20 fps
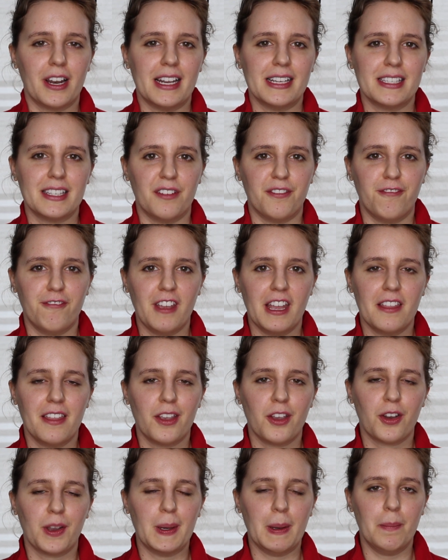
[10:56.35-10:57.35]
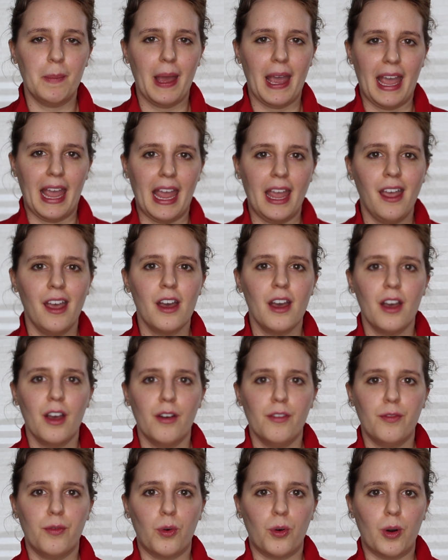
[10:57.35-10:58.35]
and it's the fee that you're going to pay
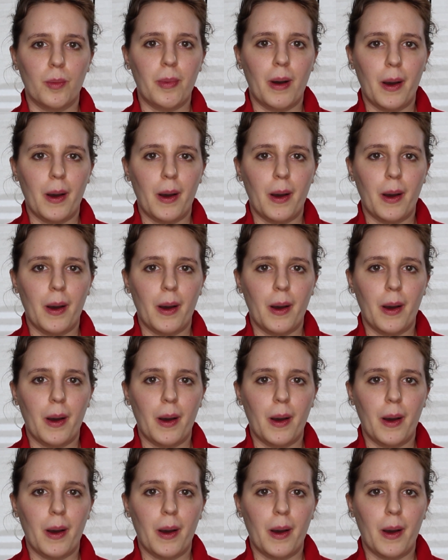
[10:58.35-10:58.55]
for